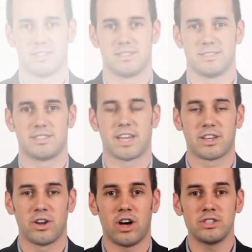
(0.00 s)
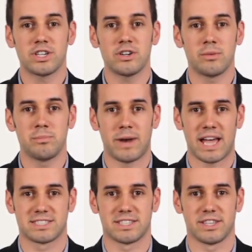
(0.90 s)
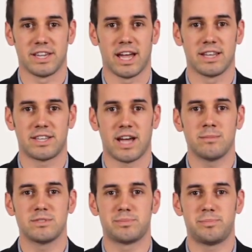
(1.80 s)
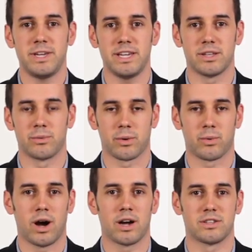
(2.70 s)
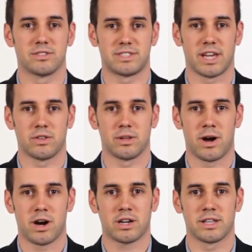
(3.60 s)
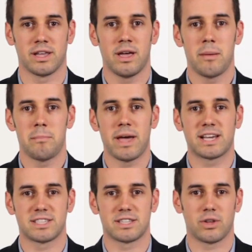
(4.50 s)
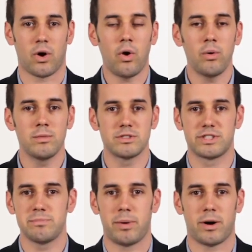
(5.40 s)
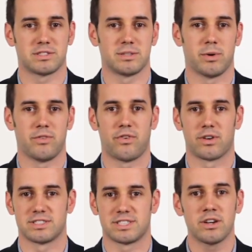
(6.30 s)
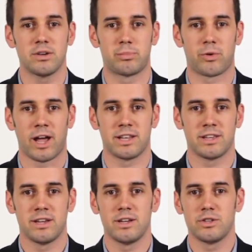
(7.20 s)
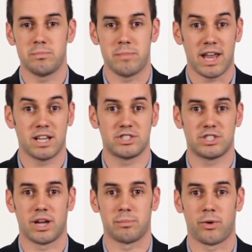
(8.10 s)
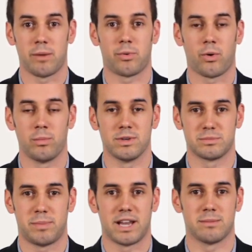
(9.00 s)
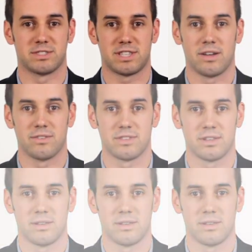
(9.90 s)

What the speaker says: The technological complexity and the time speed required to stay on the market makes it almost impossible for a single brand to manage their brand promise by themselves.